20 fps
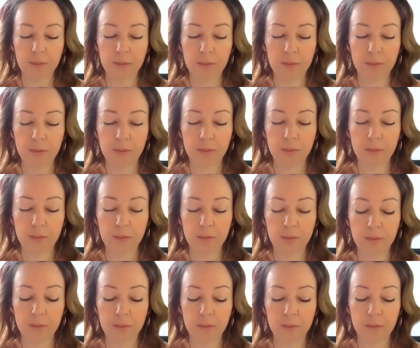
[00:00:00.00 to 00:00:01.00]

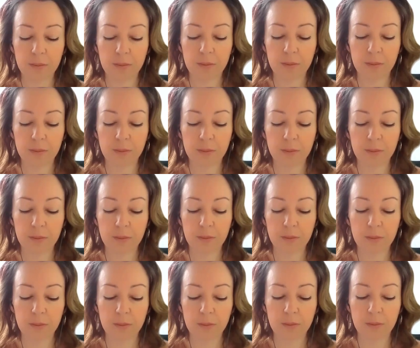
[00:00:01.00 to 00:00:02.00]

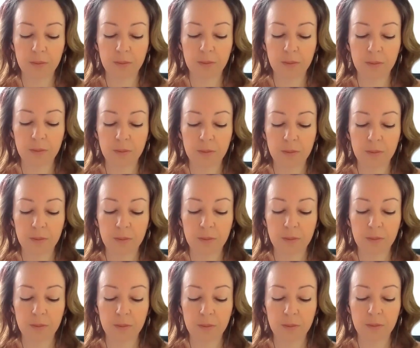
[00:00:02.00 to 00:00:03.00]

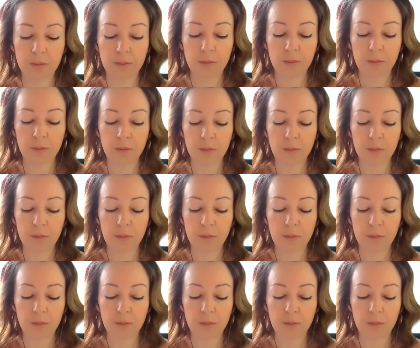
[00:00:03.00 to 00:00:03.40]
No one is speaking in this clip.